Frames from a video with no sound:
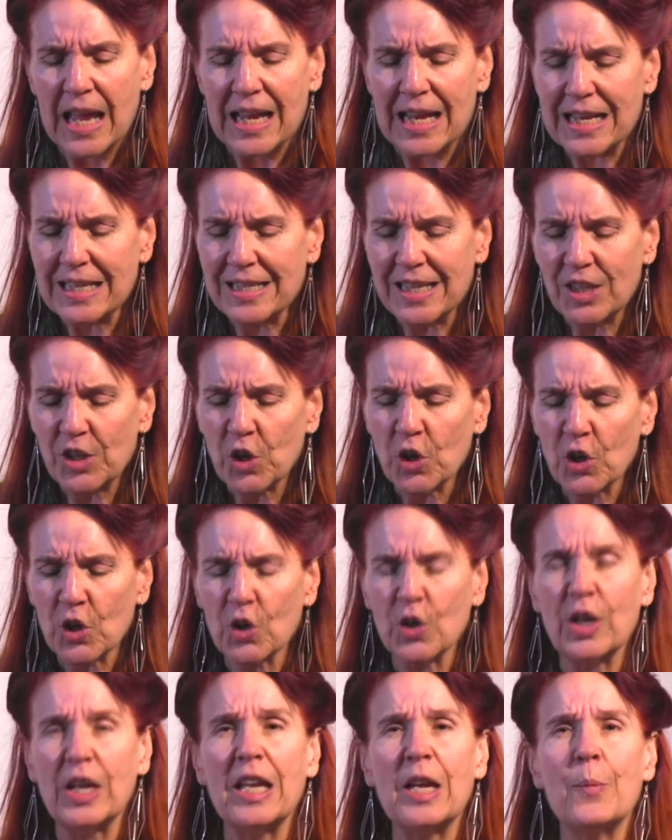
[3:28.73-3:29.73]
Is it
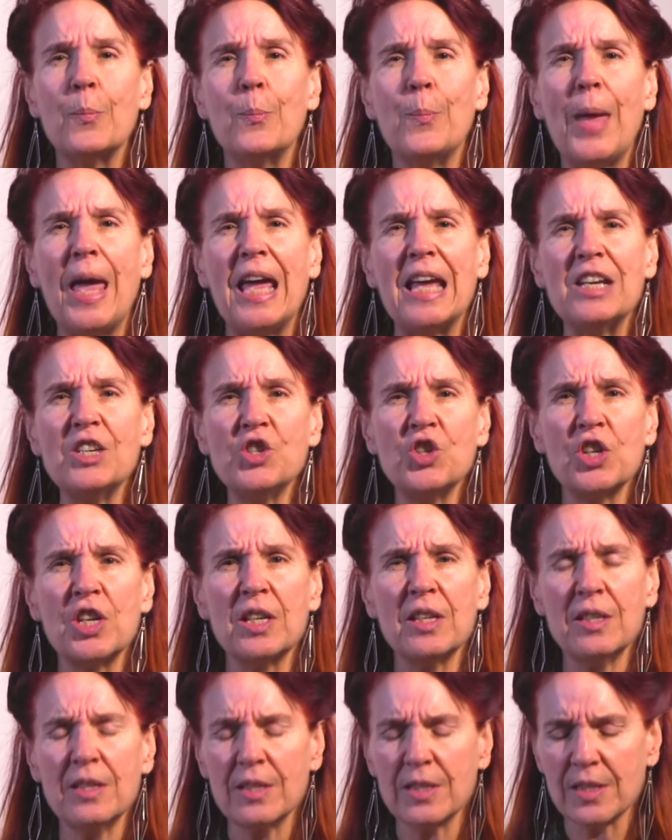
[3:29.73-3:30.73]
her
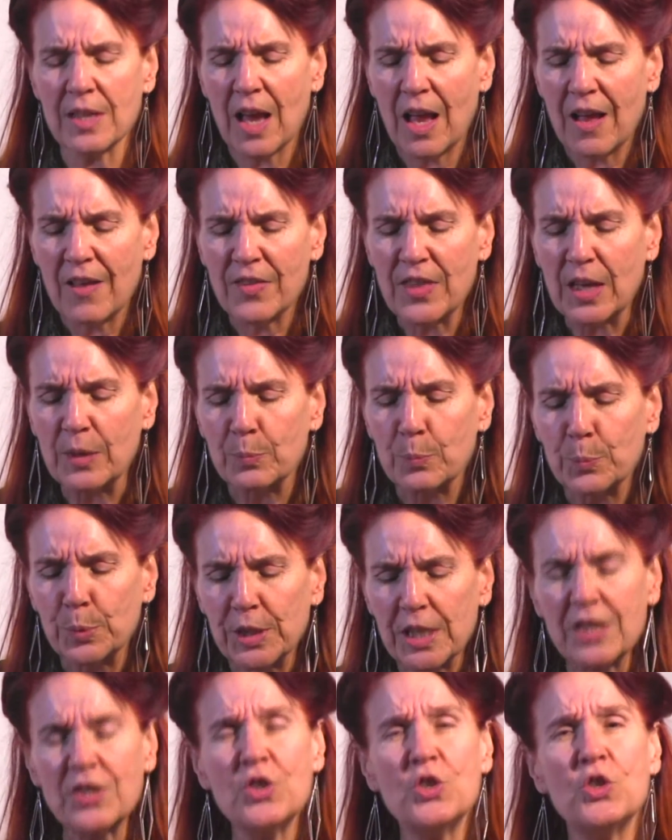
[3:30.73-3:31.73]
impatience that
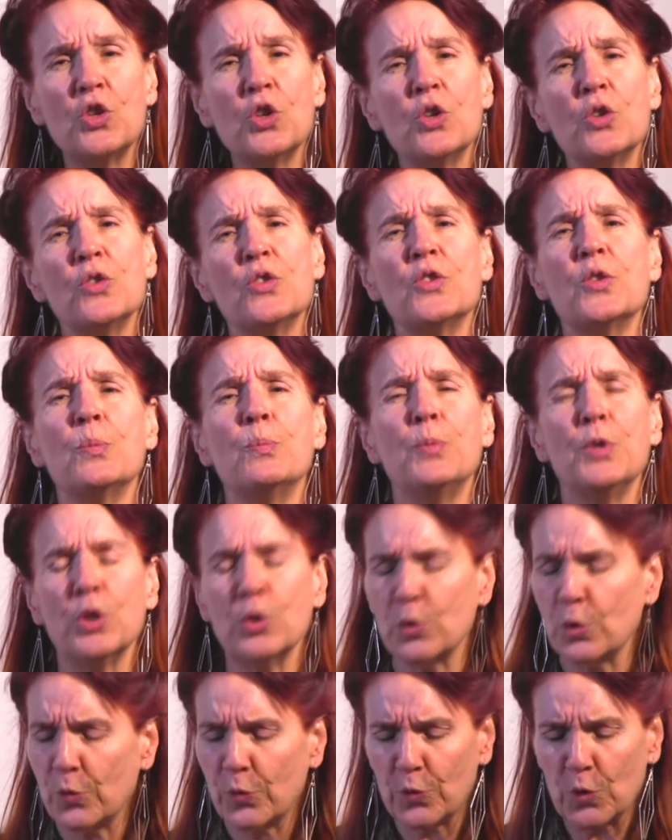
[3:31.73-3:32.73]
blisters the
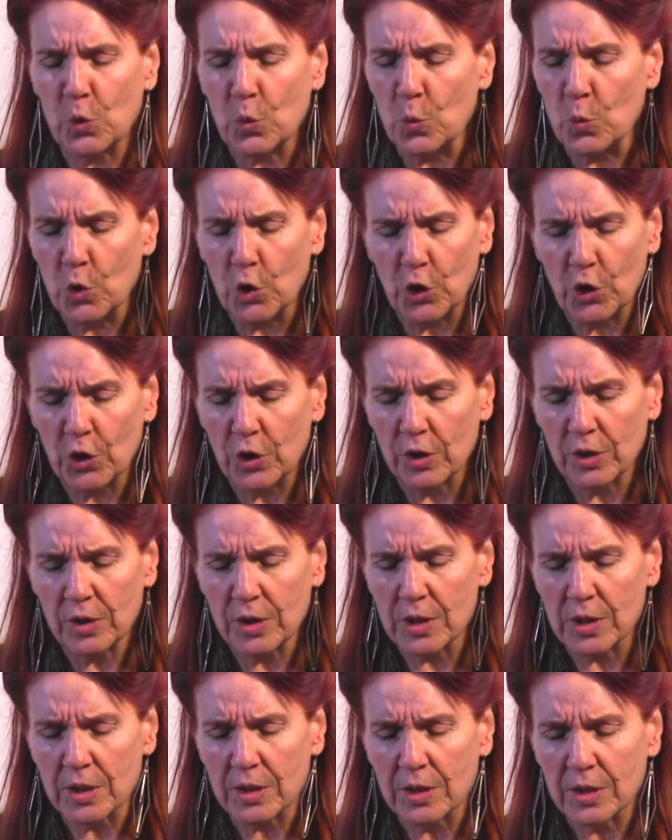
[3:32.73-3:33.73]
beautiful
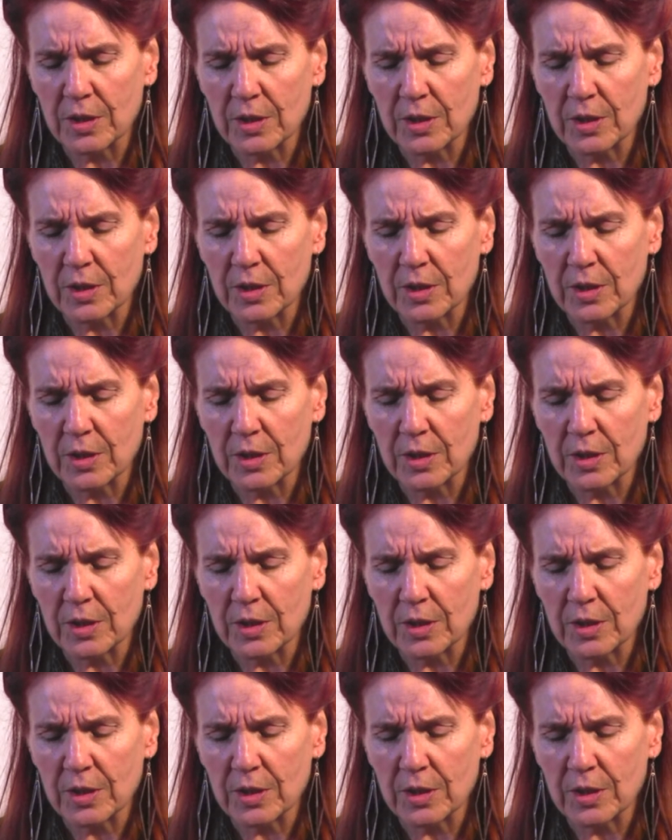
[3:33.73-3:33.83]
world?